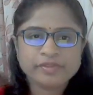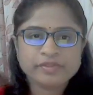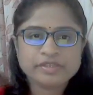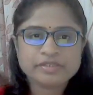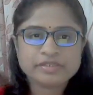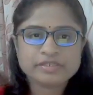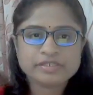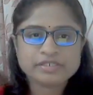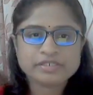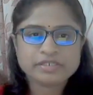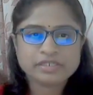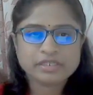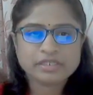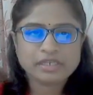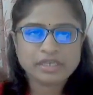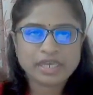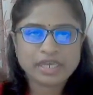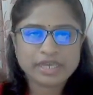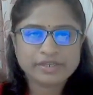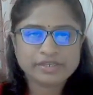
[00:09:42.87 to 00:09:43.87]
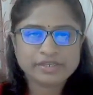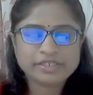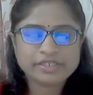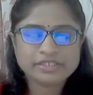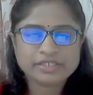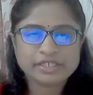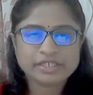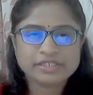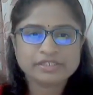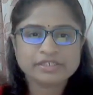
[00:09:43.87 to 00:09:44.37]
This is
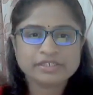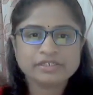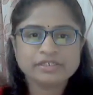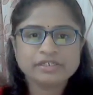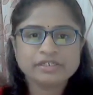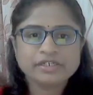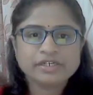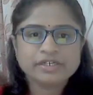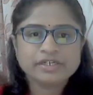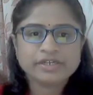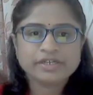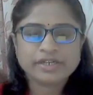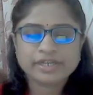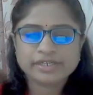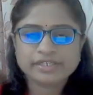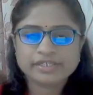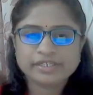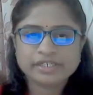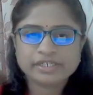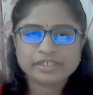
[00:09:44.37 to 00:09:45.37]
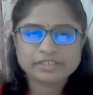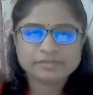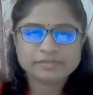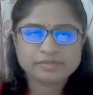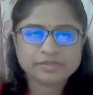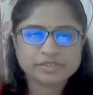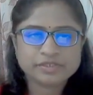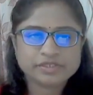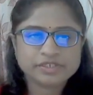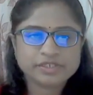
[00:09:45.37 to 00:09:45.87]
larynx and the trachea is
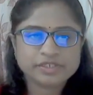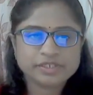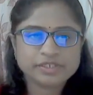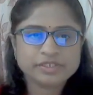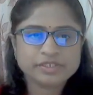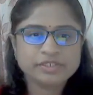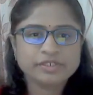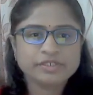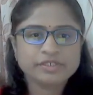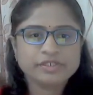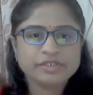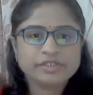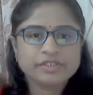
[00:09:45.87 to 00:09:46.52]
present here.